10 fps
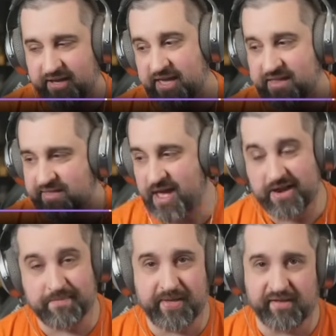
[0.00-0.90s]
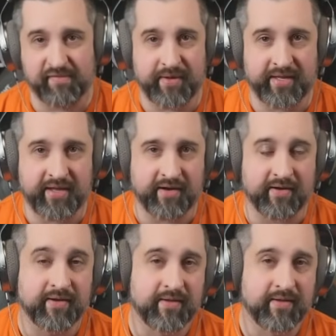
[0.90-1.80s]
Again, not a big swing
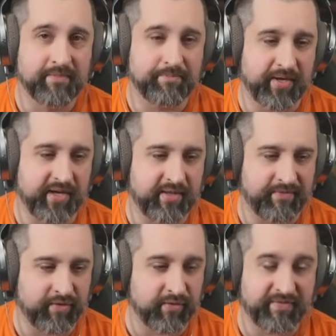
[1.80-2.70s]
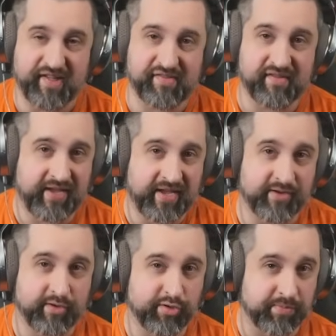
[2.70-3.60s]
here, but if you invest in
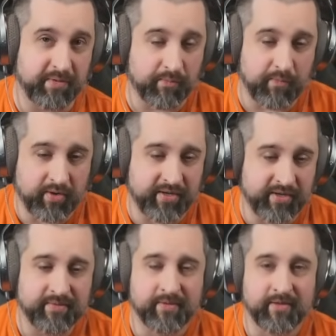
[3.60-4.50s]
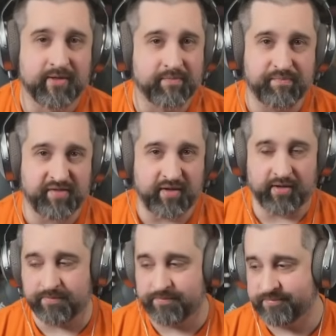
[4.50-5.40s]
Vander, you should be rewarded.
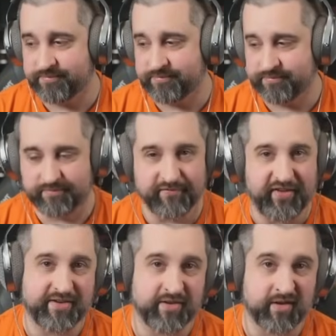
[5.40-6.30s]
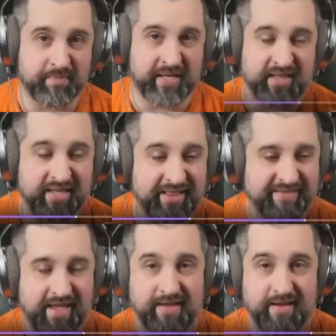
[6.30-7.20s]
So Vander going to be a little. They're
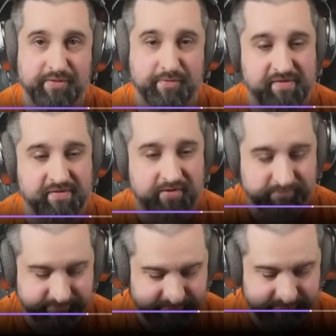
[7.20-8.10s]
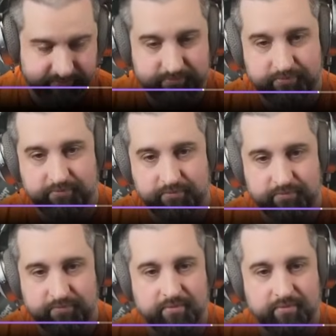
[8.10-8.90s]
slowly buffing all the arcane characters.